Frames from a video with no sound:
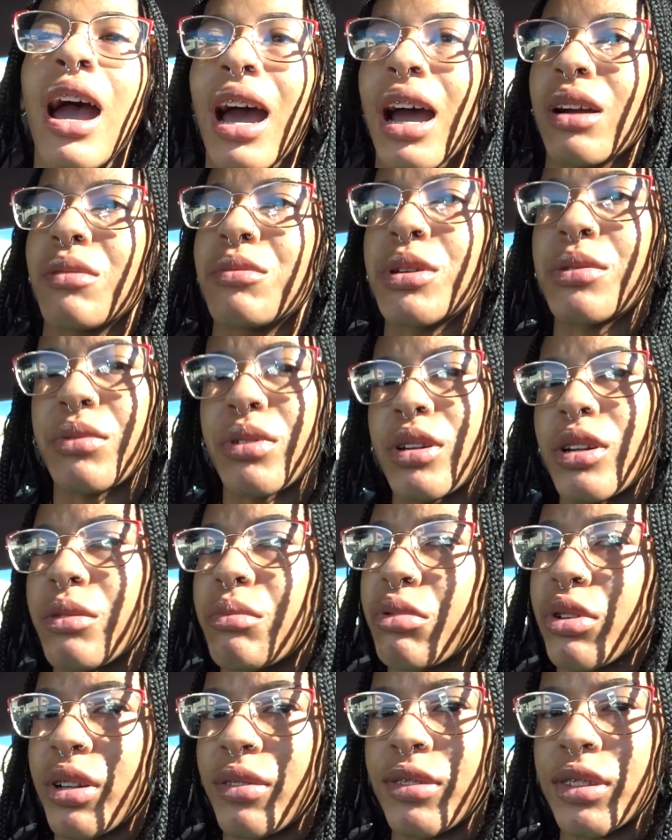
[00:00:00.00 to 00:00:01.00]
I remember in the
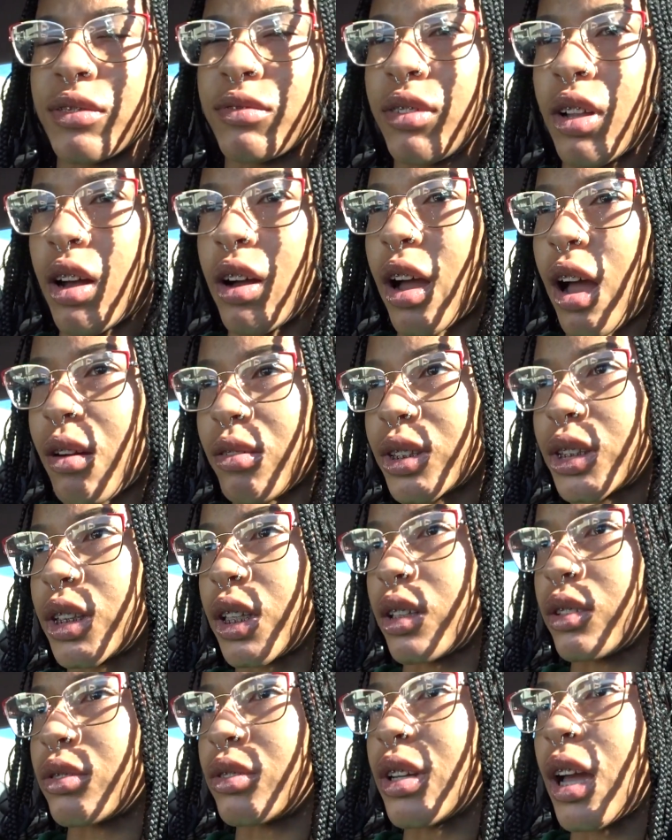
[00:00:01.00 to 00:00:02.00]
previous vlog I was
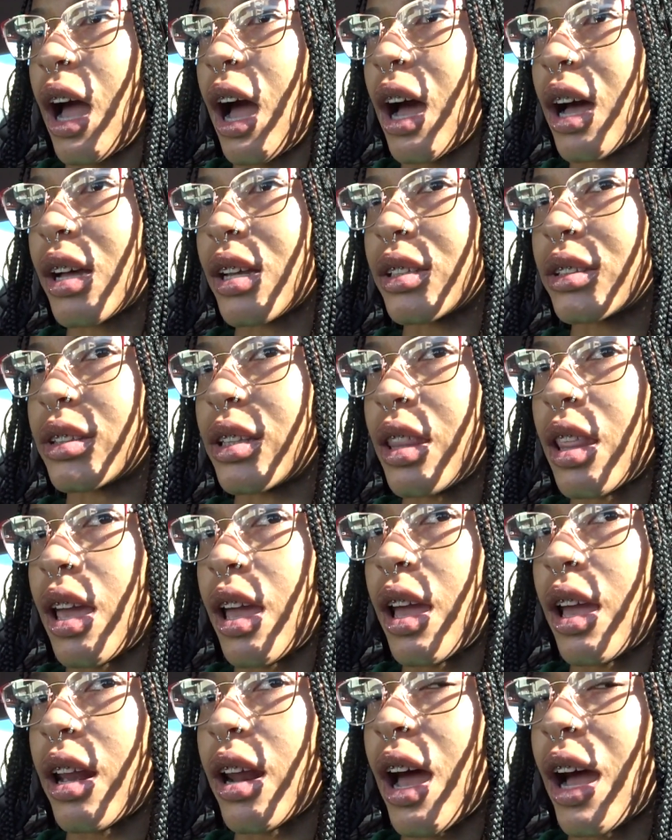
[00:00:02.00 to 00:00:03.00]
telling you guys
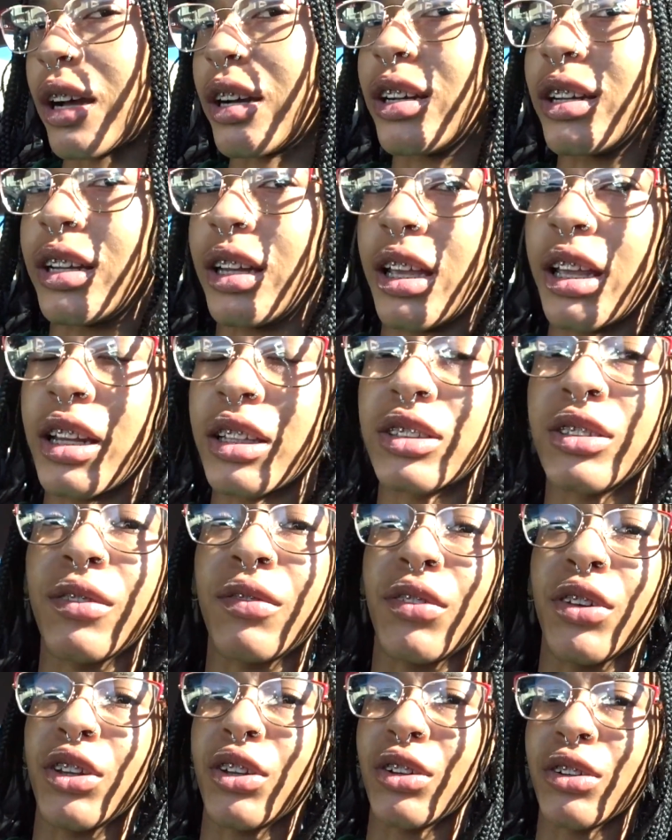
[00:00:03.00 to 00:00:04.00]
that I couldn't get it to
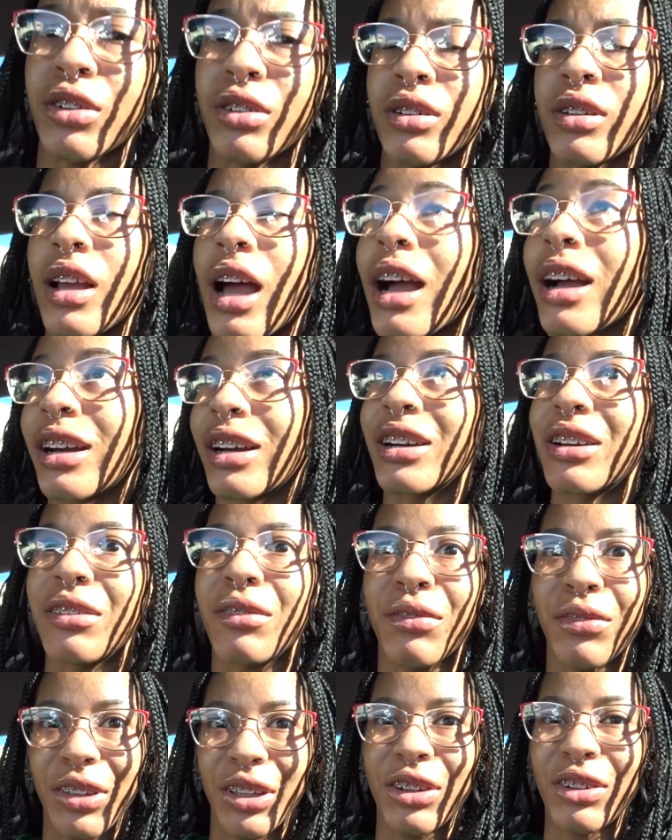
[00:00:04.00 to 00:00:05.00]
figure I
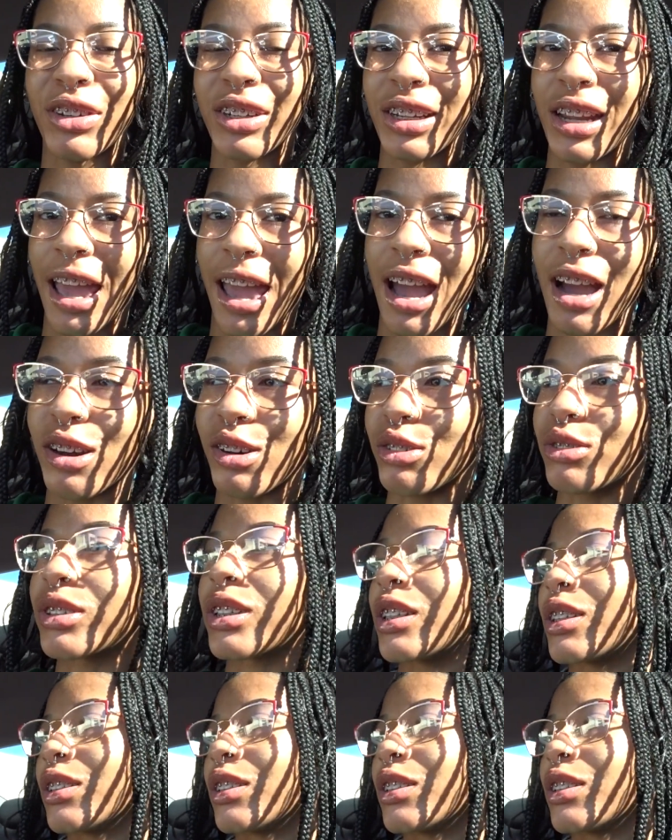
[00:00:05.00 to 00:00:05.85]
couldn't figure it out